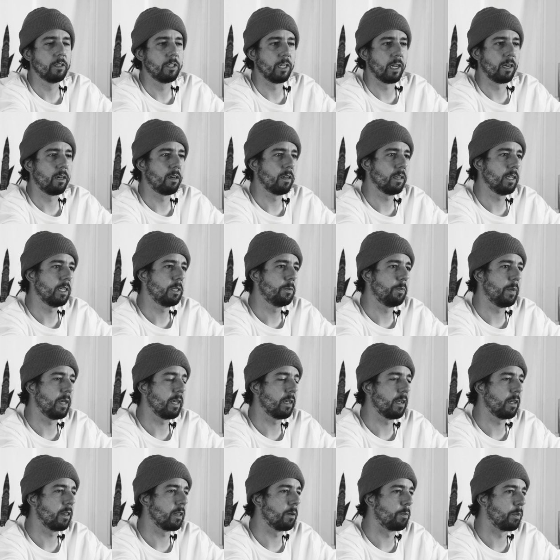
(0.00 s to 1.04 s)
Generally
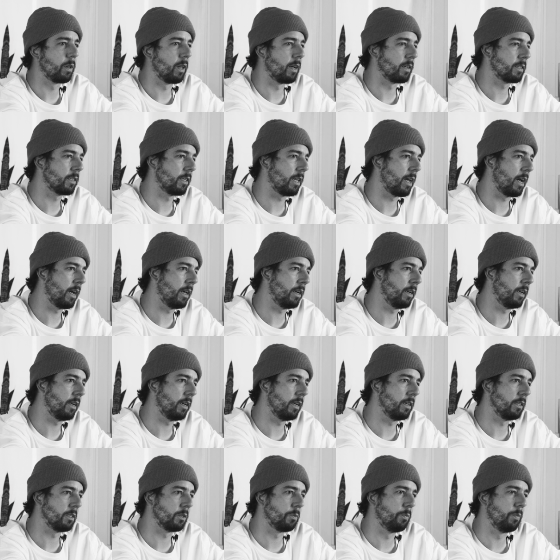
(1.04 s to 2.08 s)
speaking, the Plus line
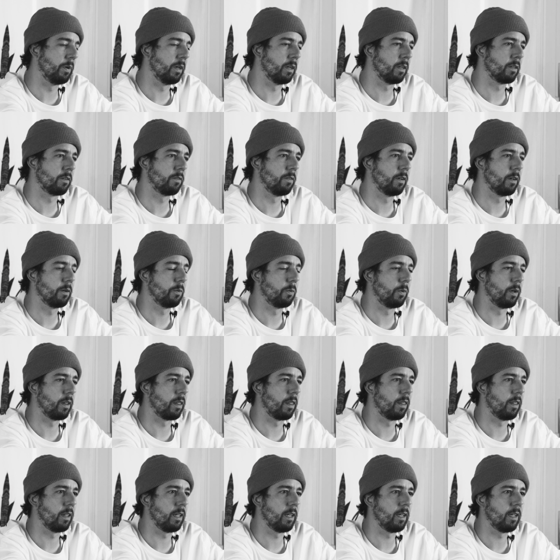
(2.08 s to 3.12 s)
is built
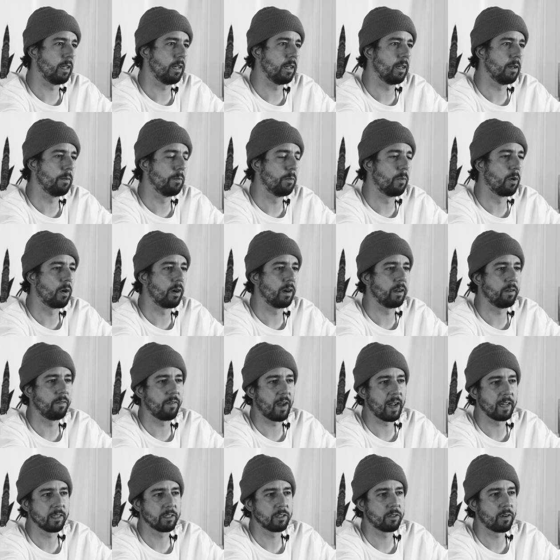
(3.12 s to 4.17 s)
with the more
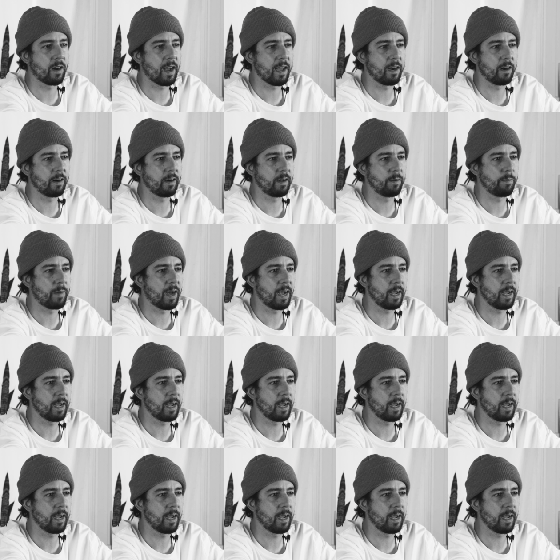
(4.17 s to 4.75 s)
advanced rider in